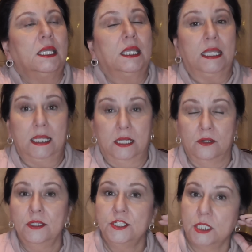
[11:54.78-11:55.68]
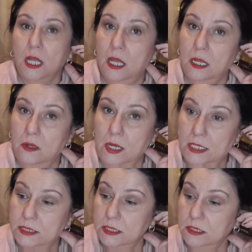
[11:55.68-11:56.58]
Here in Chicago,
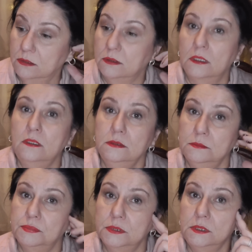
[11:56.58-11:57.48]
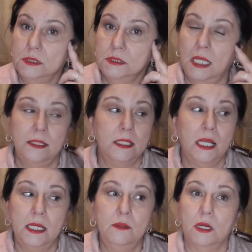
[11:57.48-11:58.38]
ICU, I think
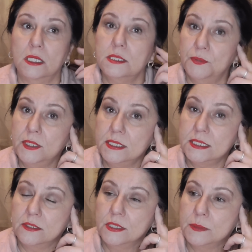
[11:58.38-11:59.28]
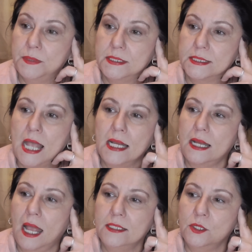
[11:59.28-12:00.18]
anywhere, it's pretty serious business.
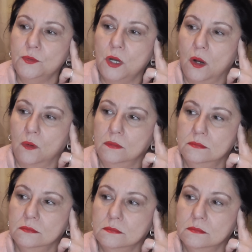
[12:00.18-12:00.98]
I don't know.